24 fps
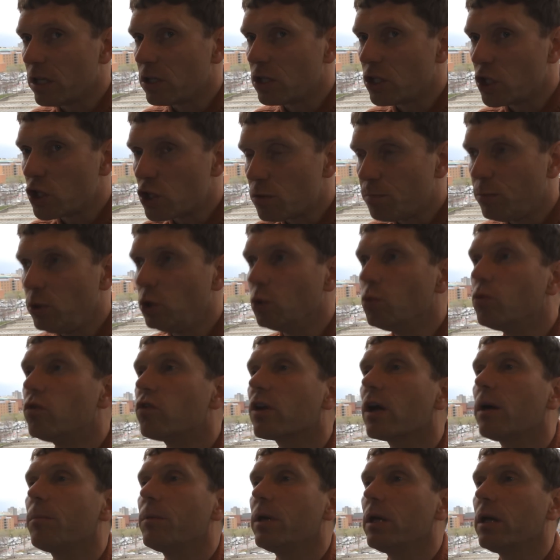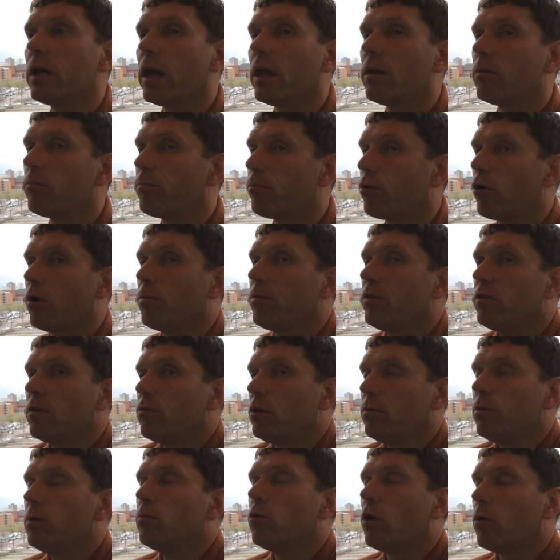disputes coming, and probably there
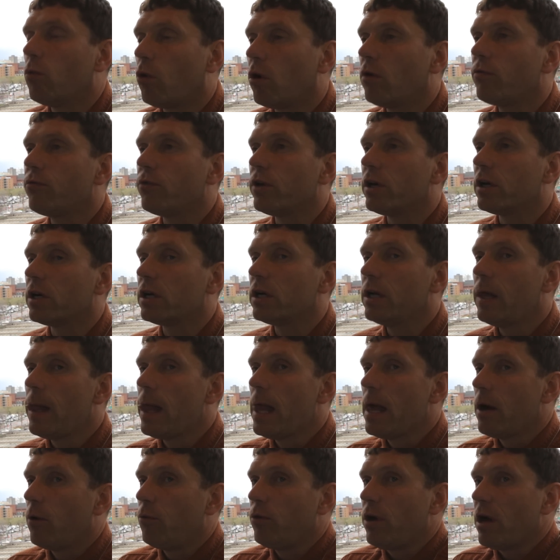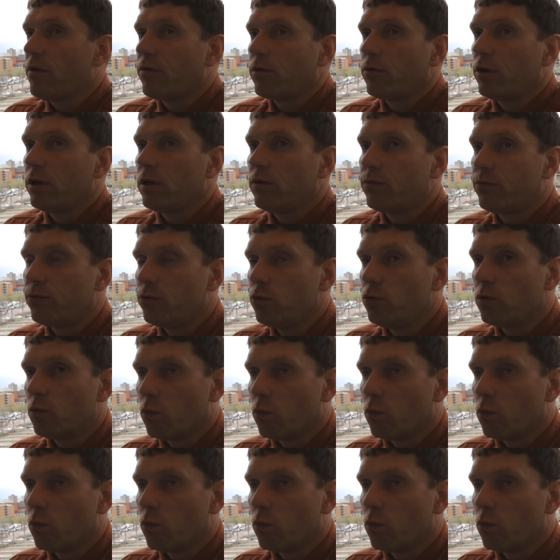will be more warfare. We have already food